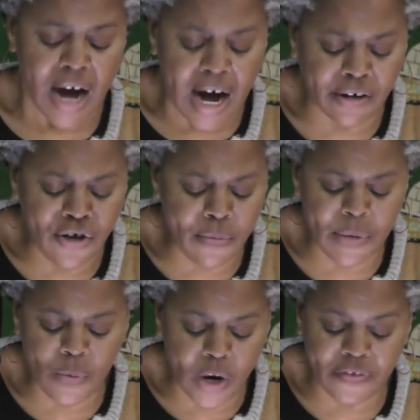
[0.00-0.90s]
Our
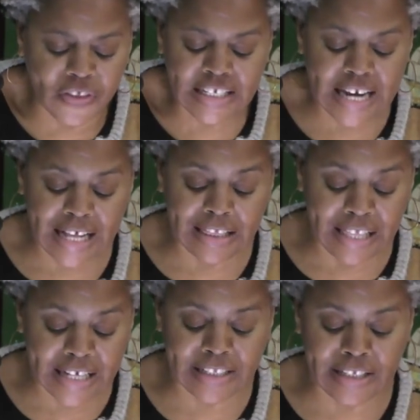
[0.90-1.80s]
human worth is not
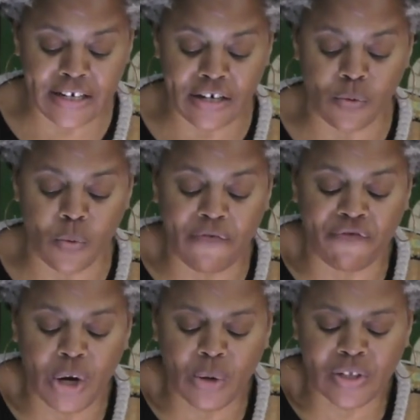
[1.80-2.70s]
lessened when
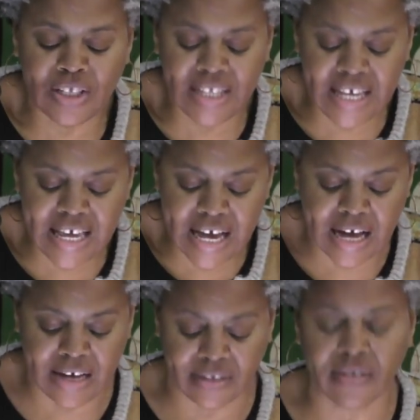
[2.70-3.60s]
folks see
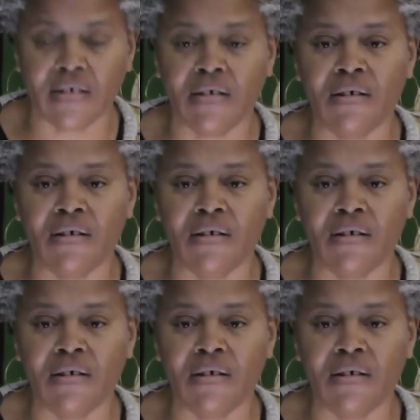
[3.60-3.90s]
us